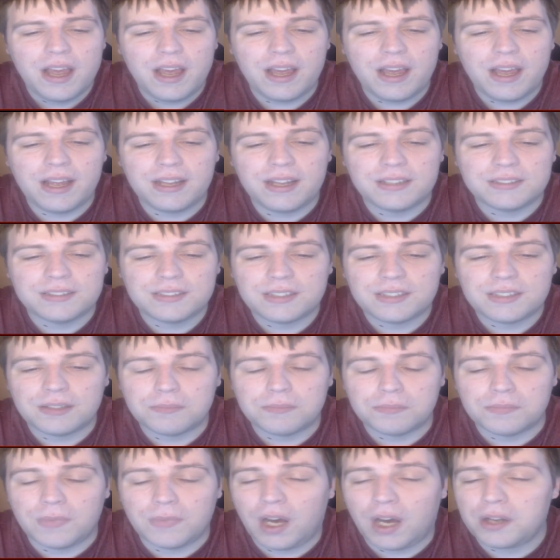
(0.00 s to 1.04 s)
and
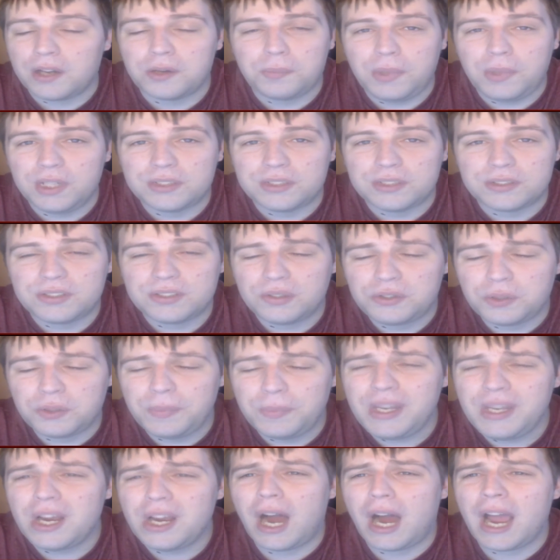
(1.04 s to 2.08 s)
some other players on social
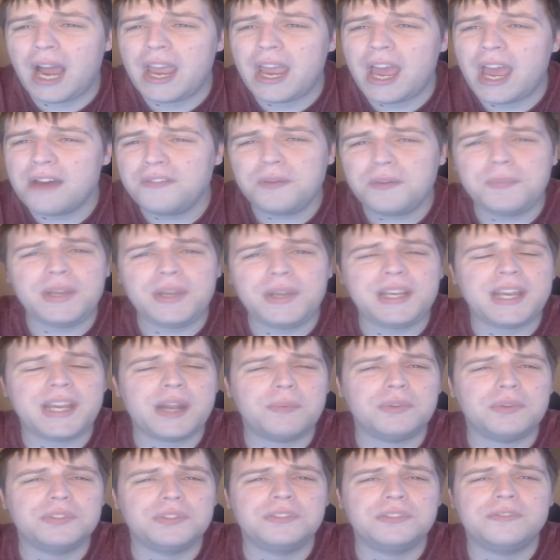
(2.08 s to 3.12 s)
media. I haven't been
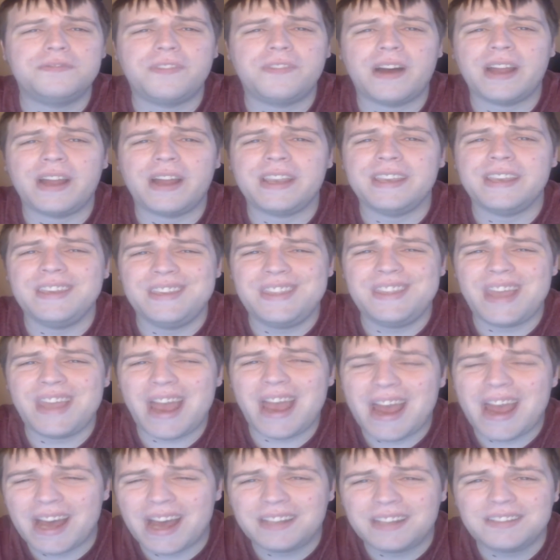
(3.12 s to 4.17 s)
able to find
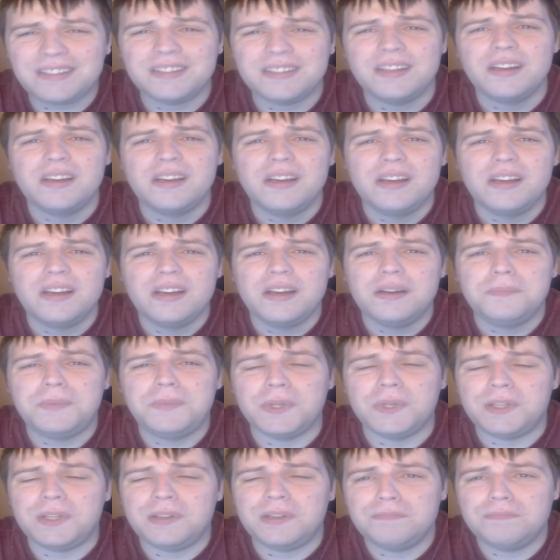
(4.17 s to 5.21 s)
that,
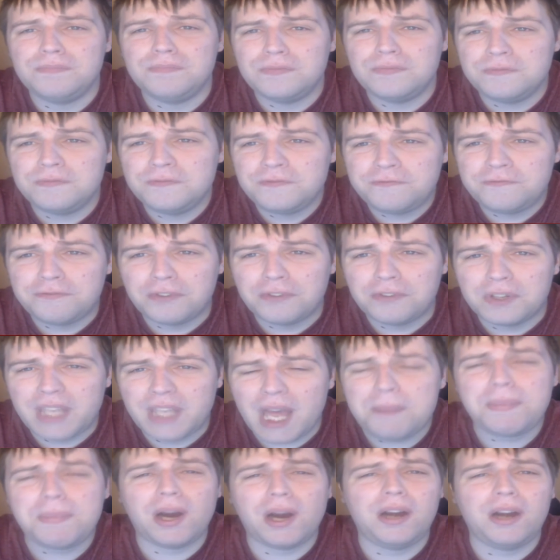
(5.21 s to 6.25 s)
but for
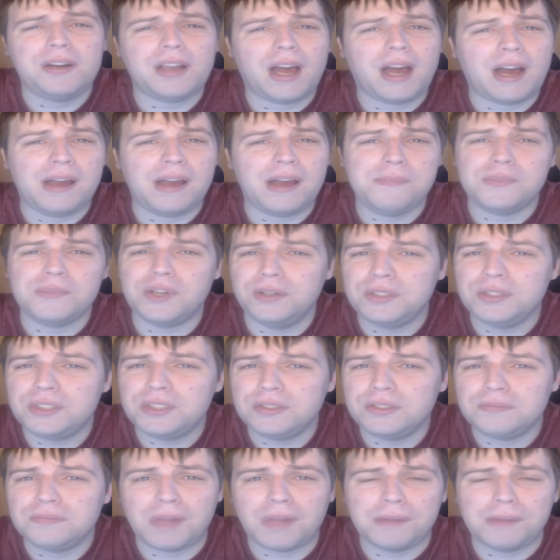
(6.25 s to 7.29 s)
that part, I'm
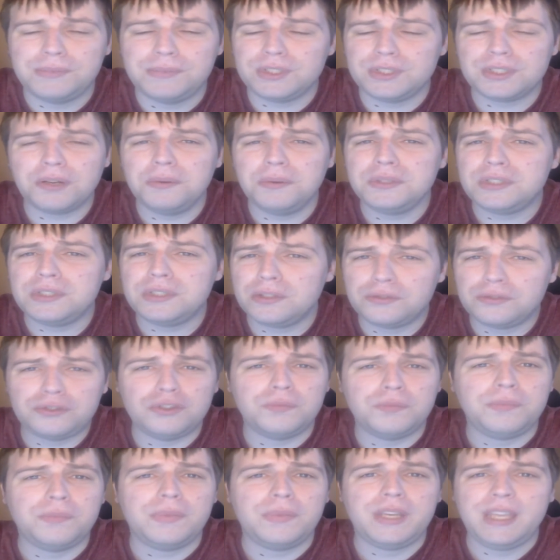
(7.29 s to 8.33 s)
just going to
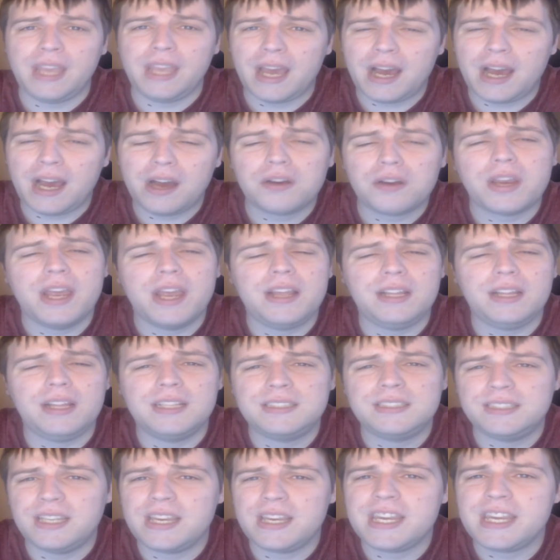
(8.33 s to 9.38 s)
assume, yeah, okay,
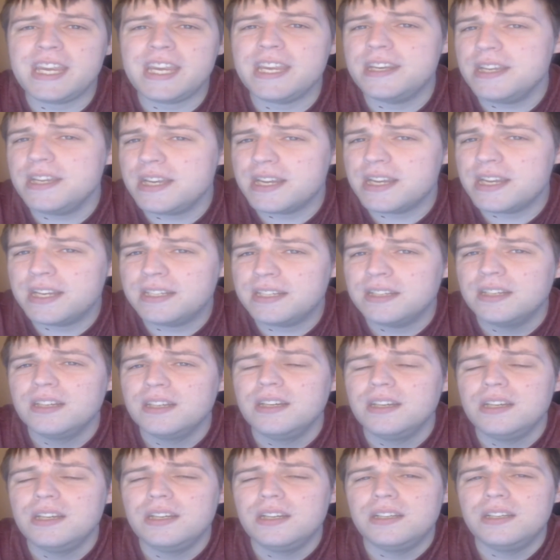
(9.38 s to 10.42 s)
let's say he did it.
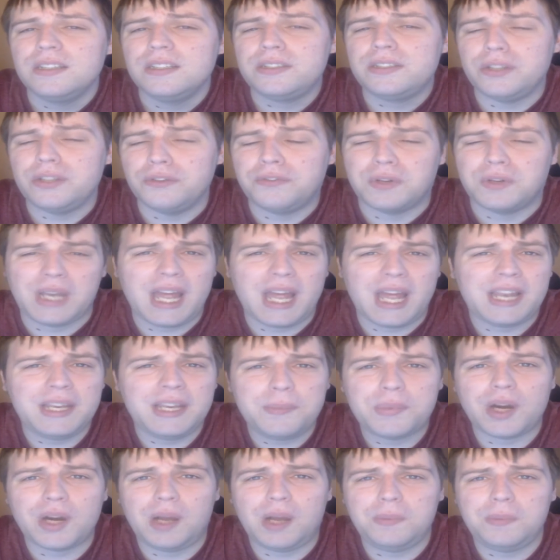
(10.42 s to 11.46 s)
So for that, he
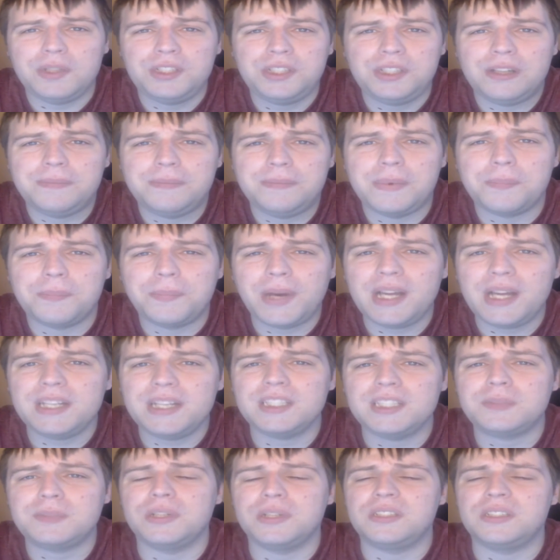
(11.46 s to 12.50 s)
probably should have been
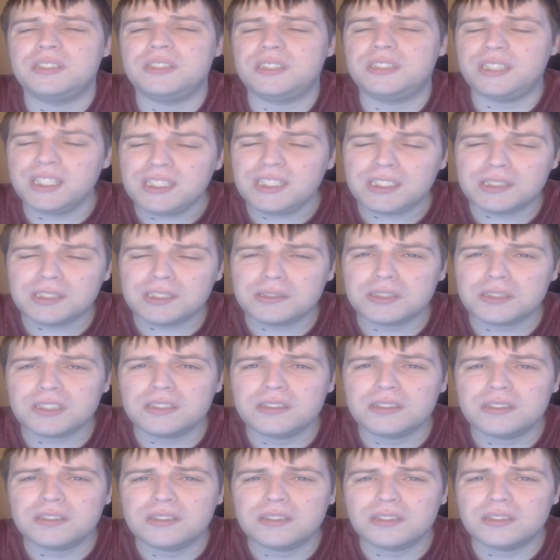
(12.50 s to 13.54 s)
punished. But this
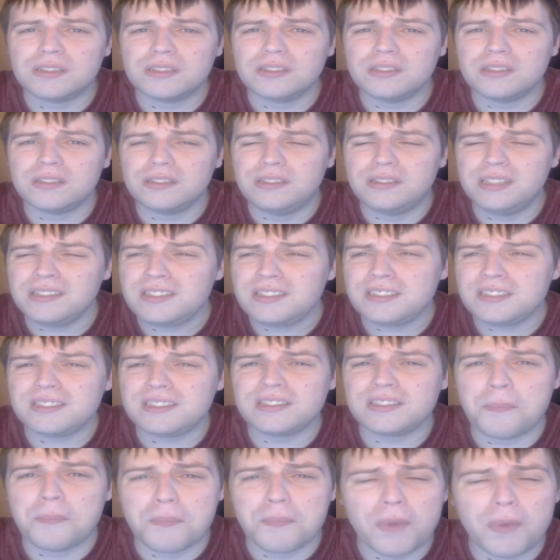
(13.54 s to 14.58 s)

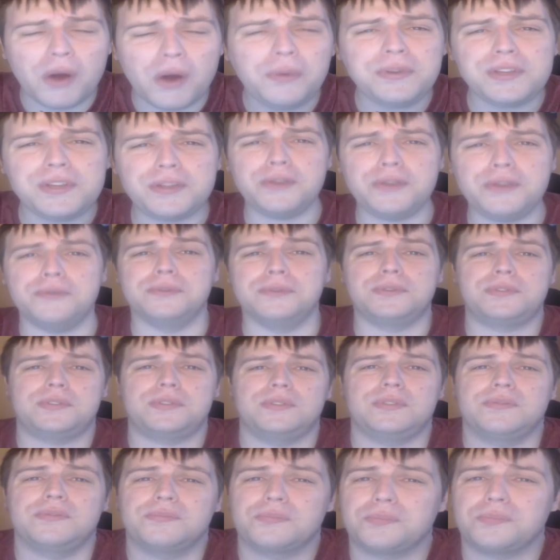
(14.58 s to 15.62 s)
emote use,